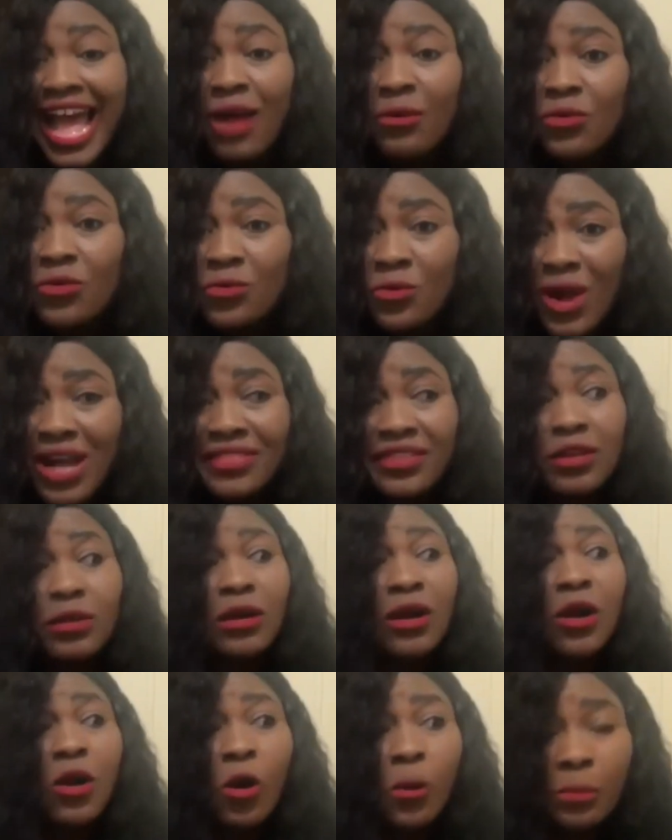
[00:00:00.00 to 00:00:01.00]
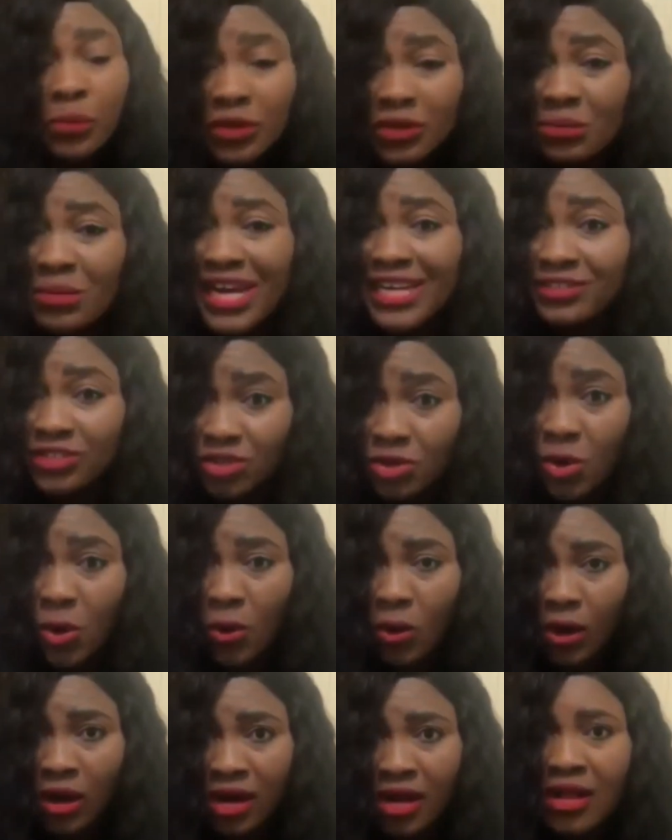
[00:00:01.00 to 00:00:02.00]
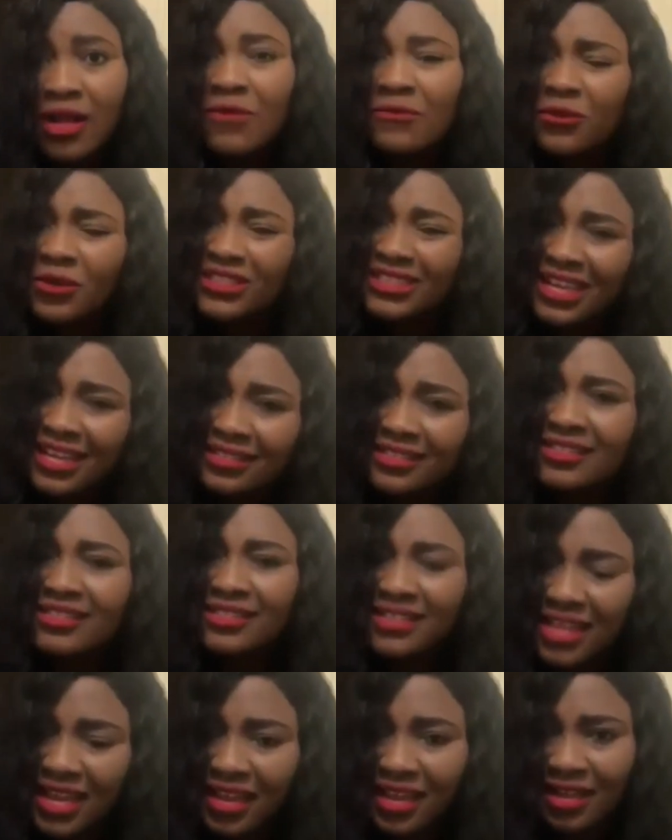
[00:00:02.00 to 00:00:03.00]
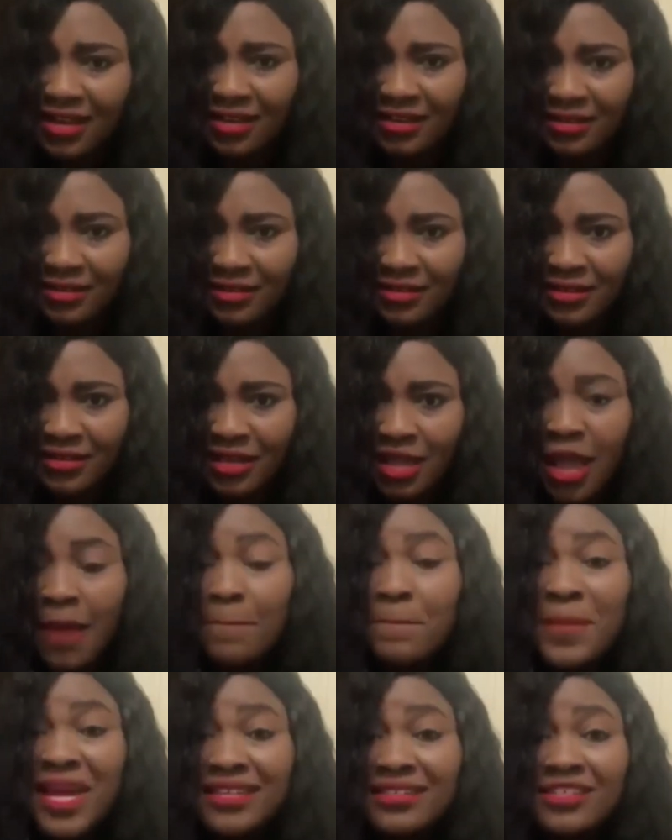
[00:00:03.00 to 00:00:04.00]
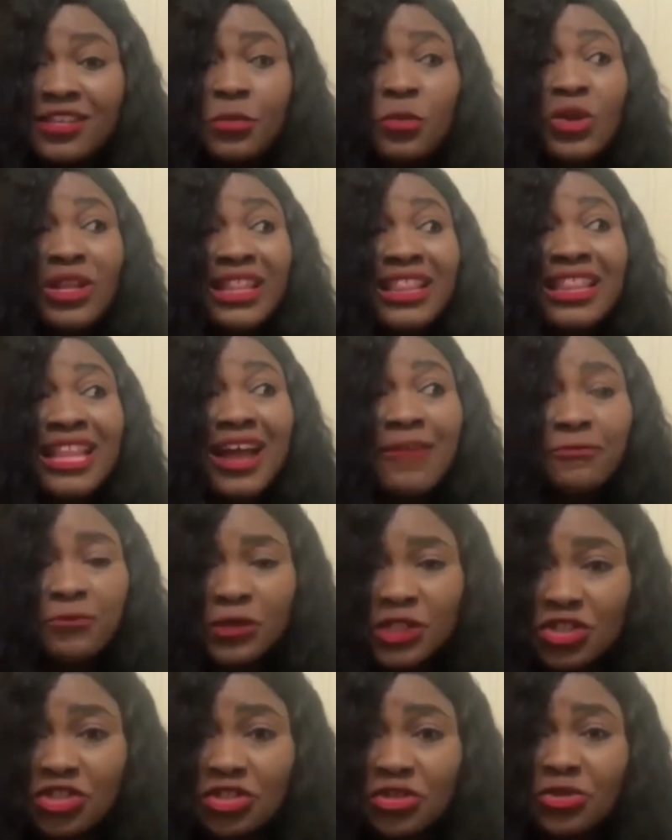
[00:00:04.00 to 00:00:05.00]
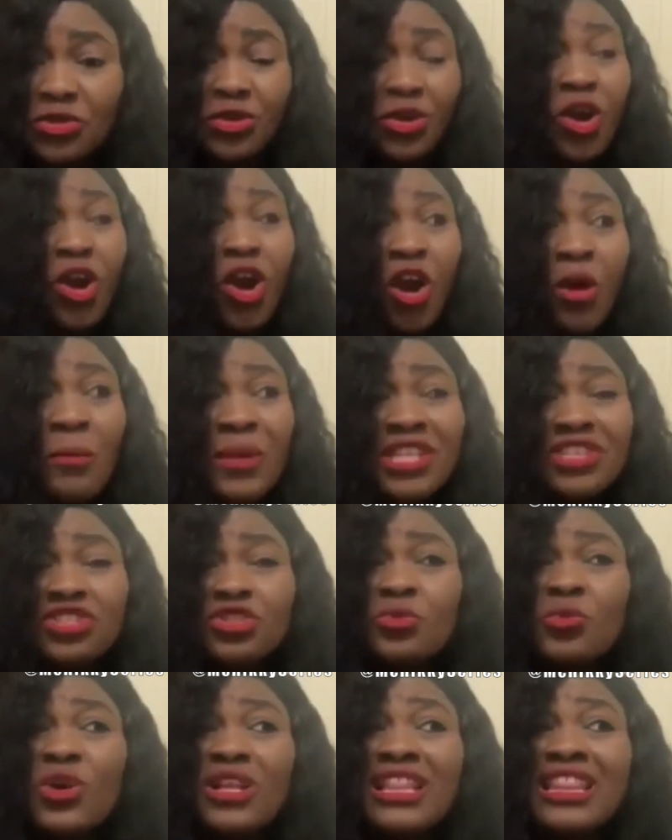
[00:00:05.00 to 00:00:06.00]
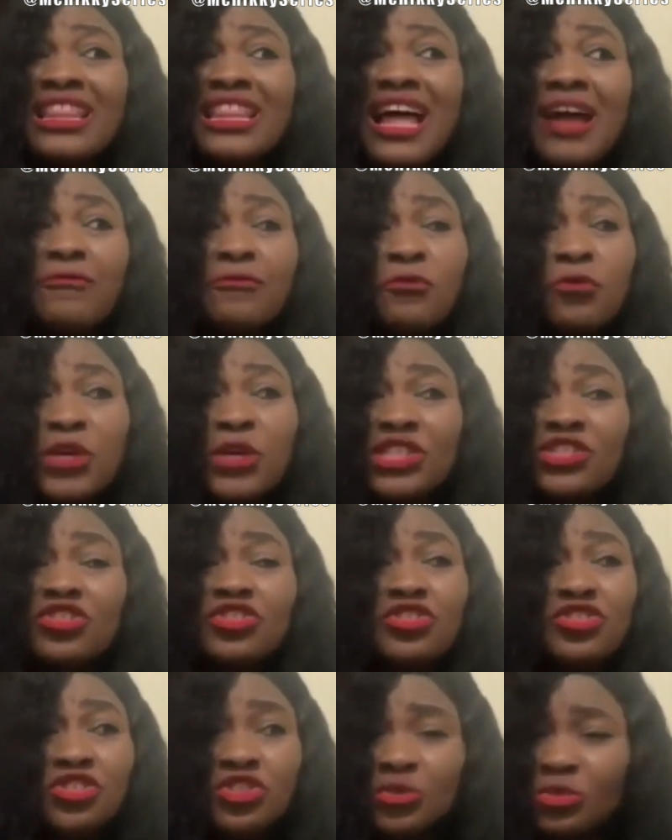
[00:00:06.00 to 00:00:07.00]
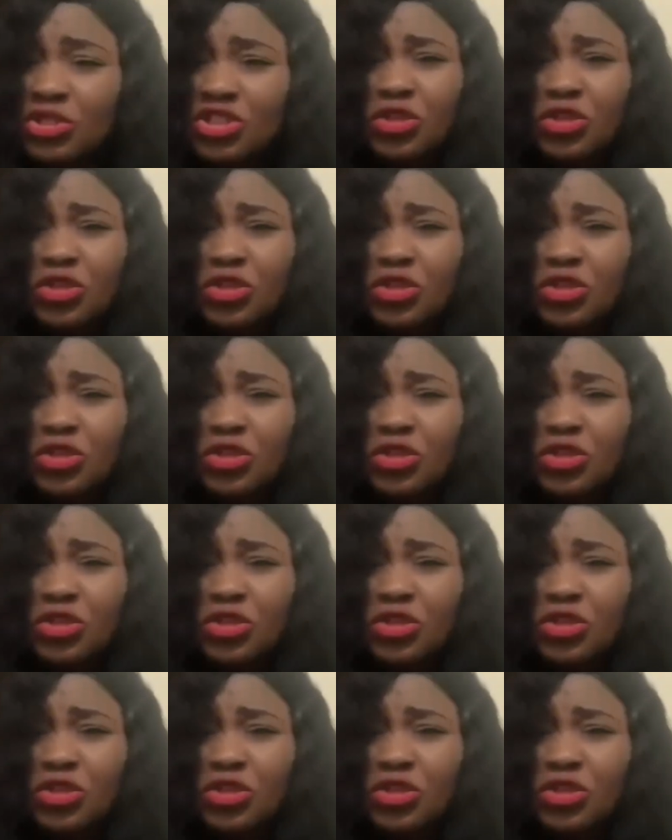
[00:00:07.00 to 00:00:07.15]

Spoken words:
I would rather open my door for that snake. Mercy will laugh with you. You're coming, she will laugh with you.